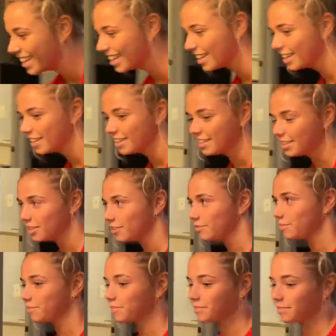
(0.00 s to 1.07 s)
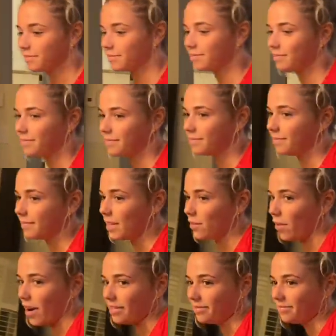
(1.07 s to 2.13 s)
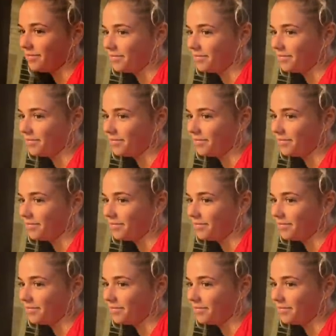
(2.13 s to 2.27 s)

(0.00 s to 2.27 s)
over though? You run